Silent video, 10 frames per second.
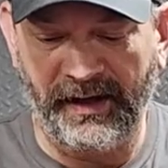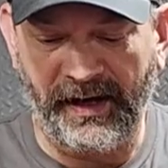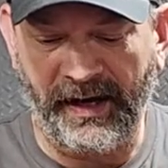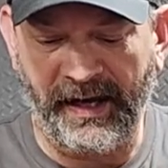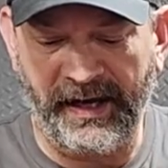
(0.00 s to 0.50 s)

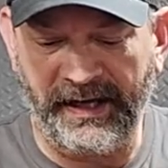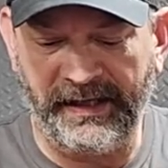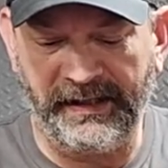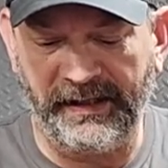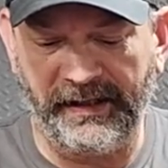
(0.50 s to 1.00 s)

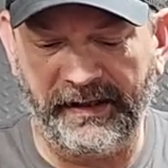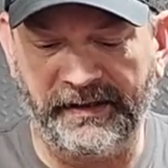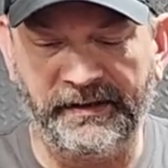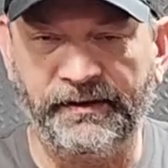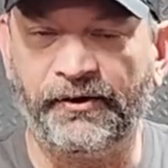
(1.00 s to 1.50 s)
I
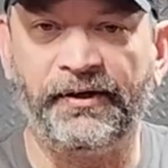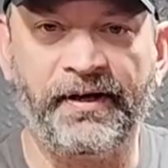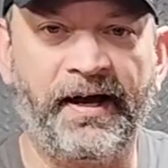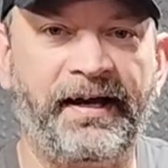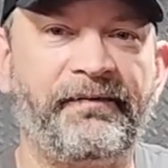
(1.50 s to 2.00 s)
could
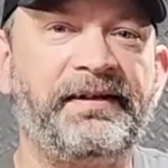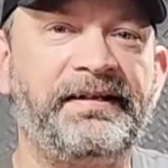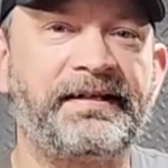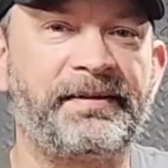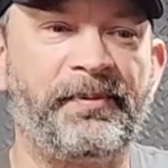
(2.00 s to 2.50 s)
not have
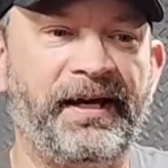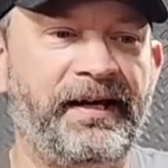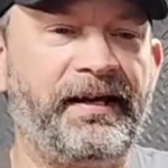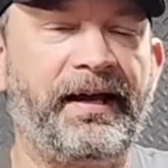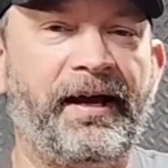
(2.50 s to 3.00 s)

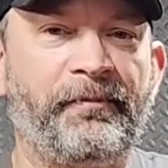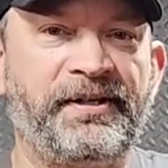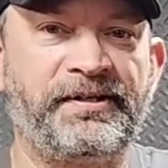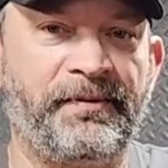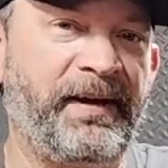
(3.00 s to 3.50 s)
anticipated how
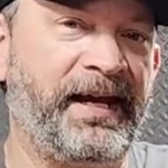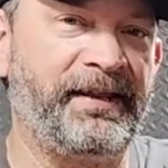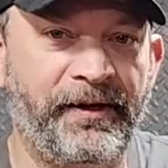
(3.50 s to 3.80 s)
much demand